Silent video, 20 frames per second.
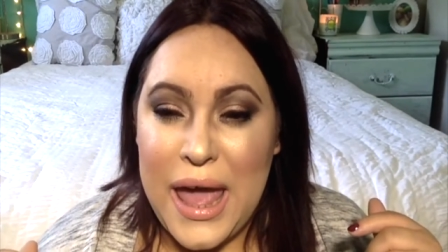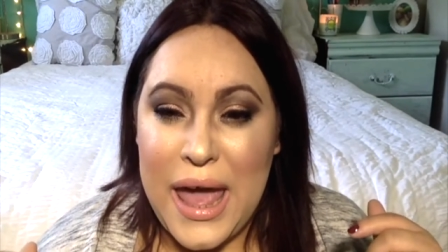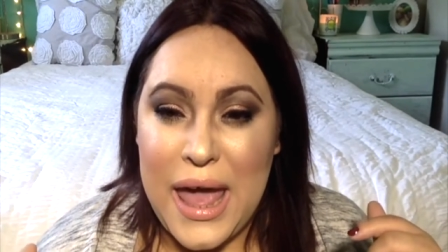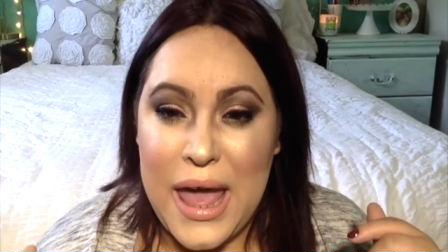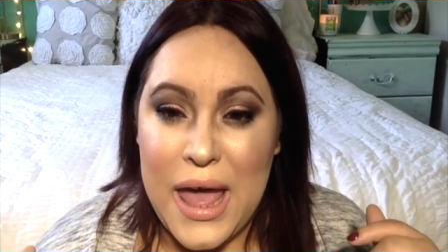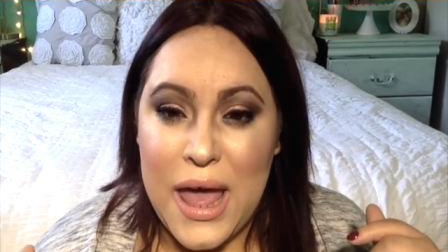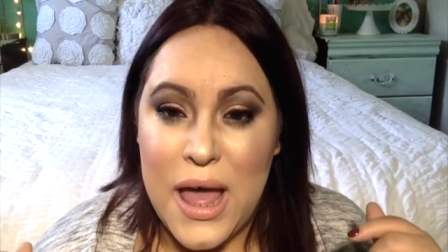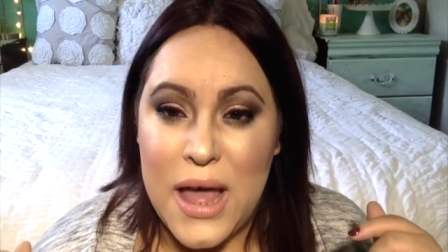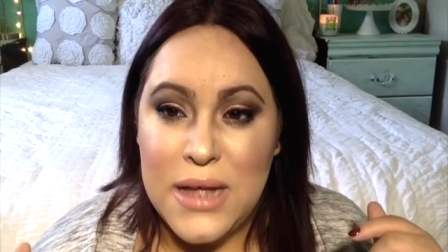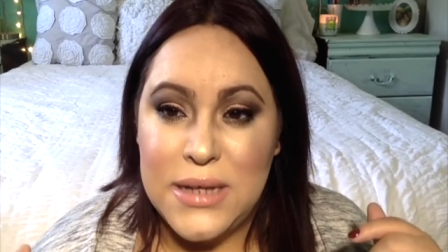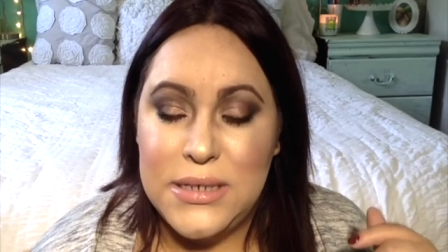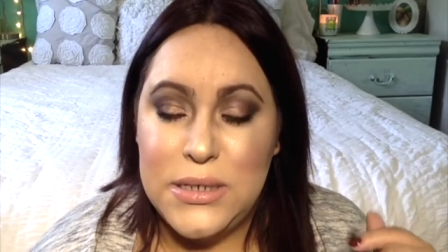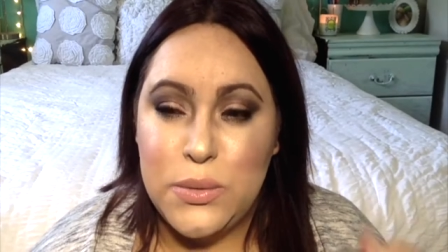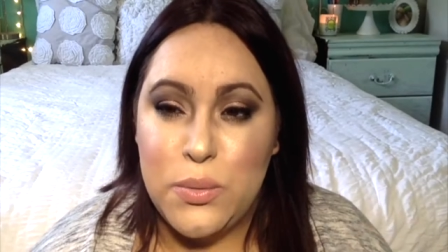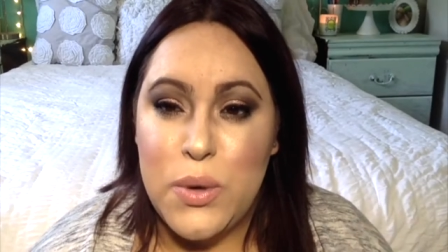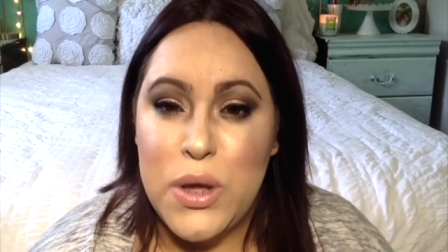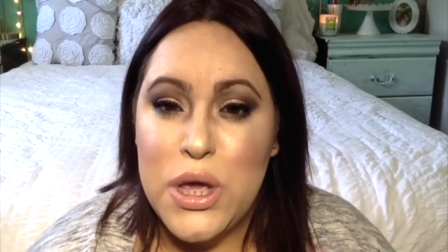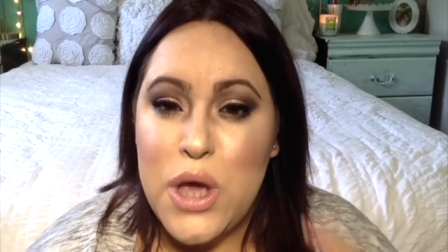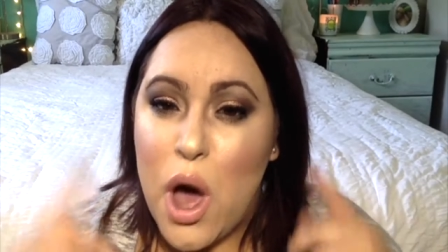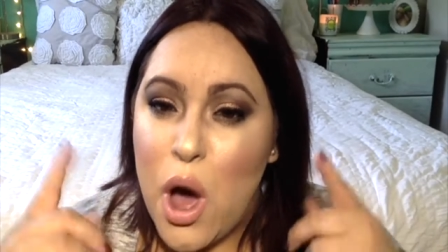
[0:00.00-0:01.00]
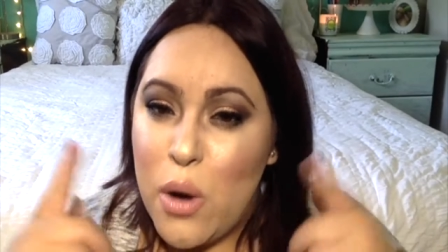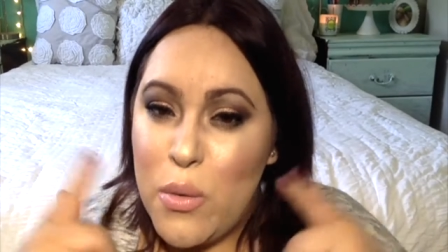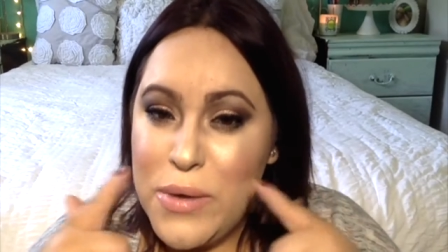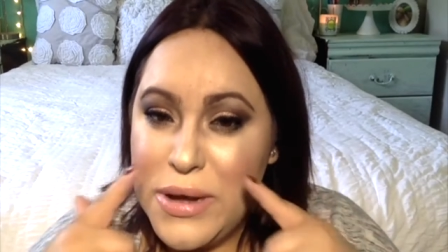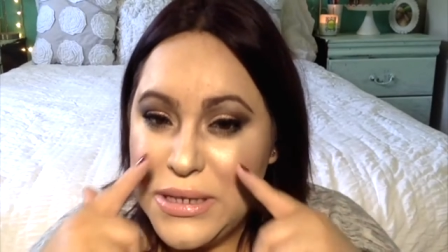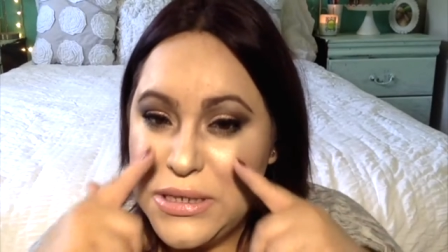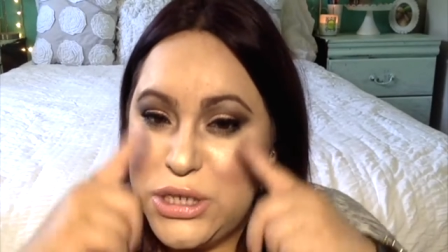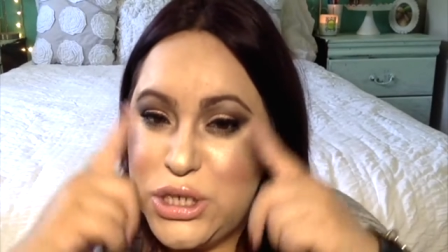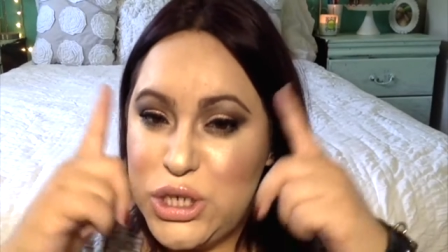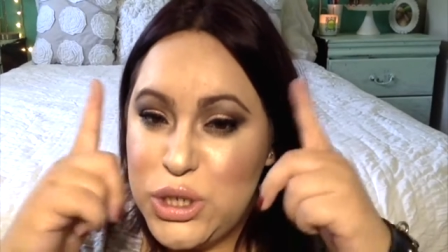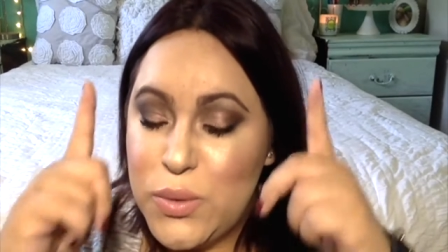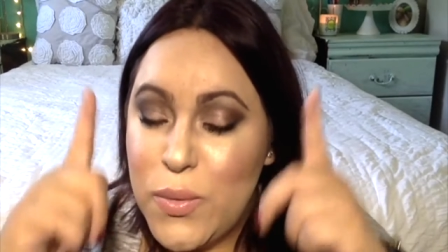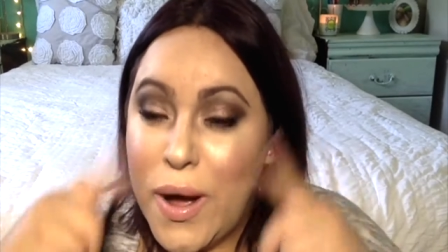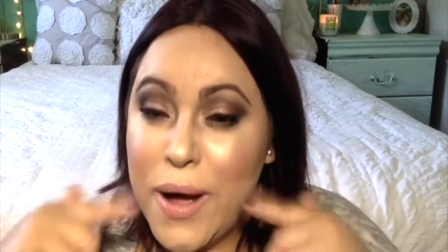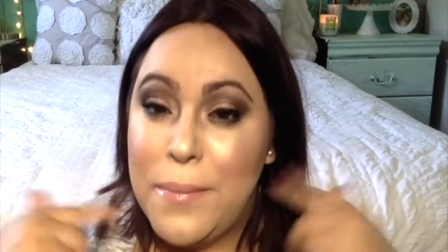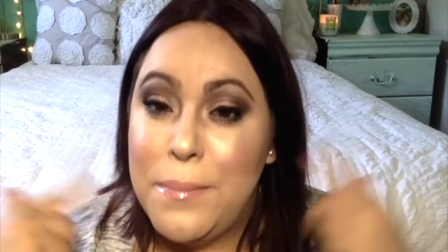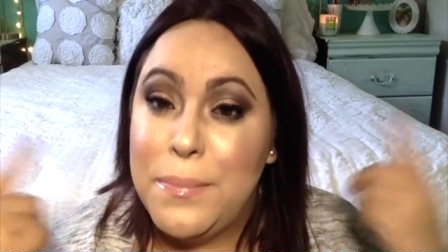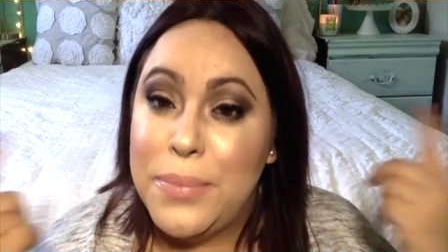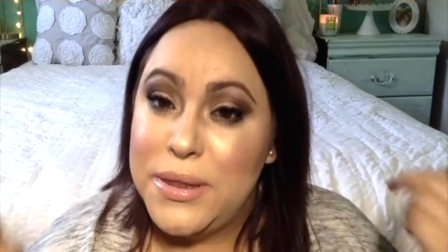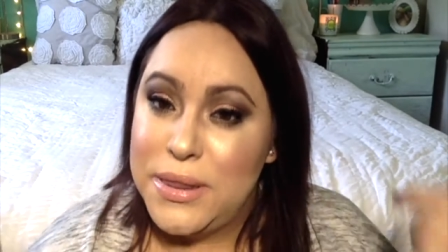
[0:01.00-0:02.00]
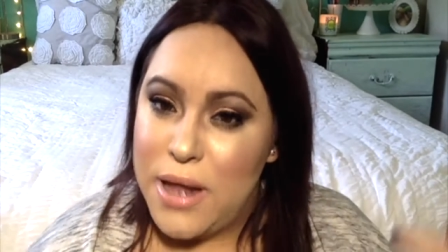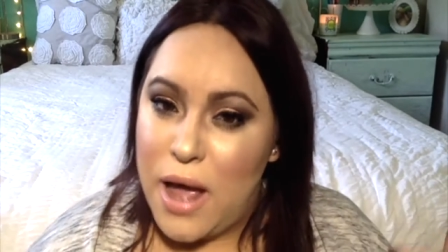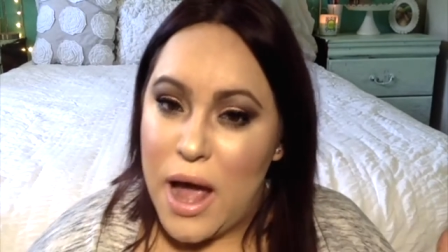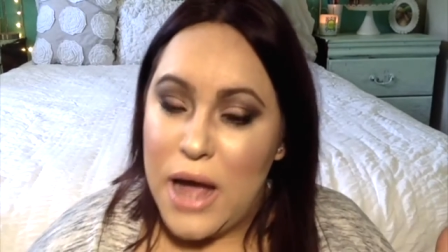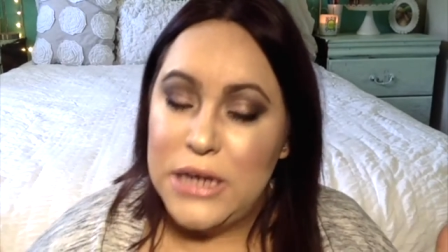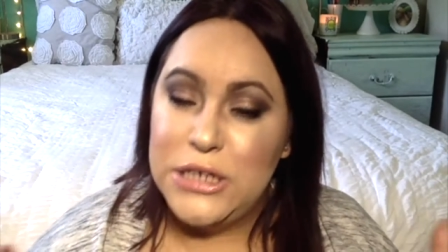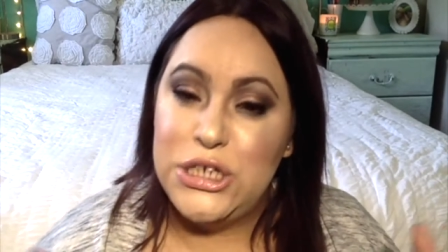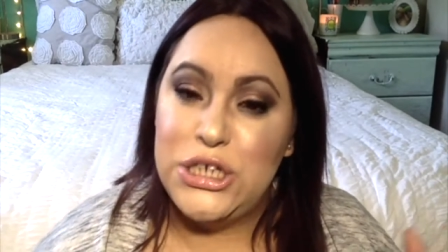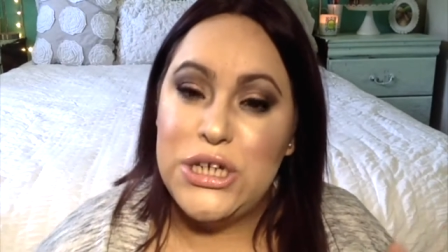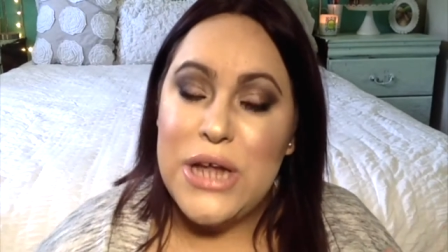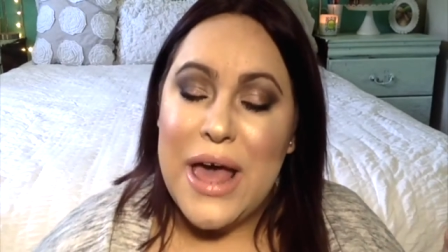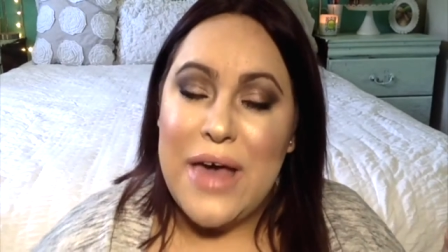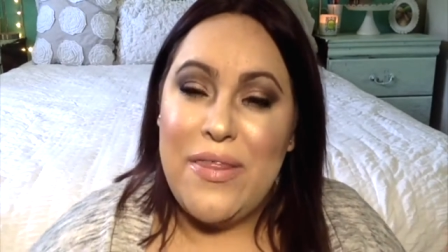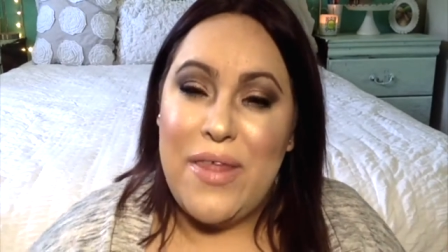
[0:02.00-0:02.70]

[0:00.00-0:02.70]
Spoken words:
and we always do a blush